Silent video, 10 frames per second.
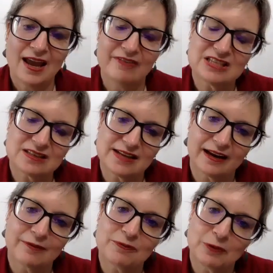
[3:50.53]
And that's
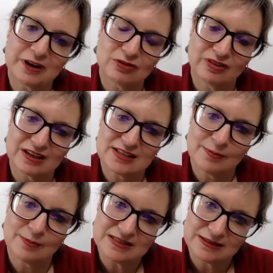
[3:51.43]
exactly one of the things that
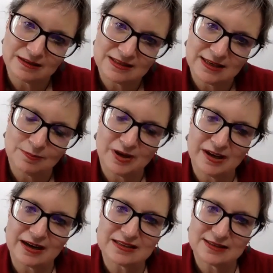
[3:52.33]
my son said, my
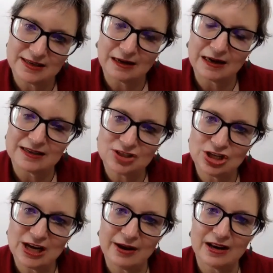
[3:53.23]
youngest son last
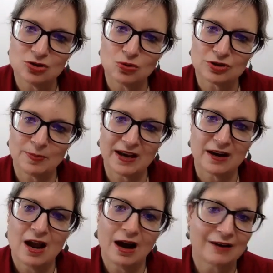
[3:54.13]
year. He talked about,
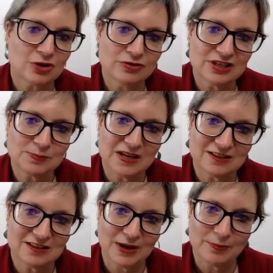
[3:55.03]
I've got this piece
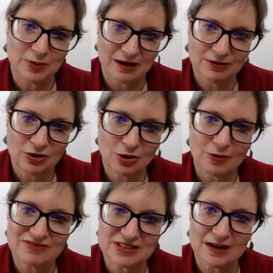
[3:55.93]
of paper now,
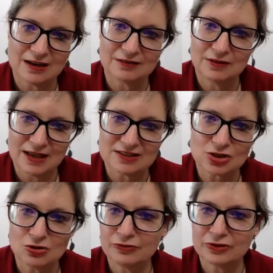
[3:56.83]
I've studied at
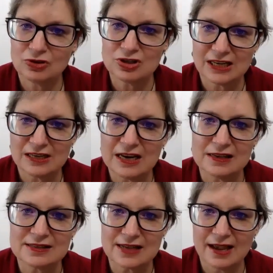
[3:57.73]
school for 13
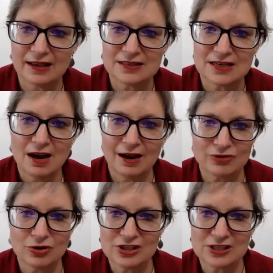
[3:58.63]
years and I've
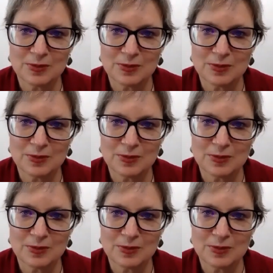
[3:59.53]
got this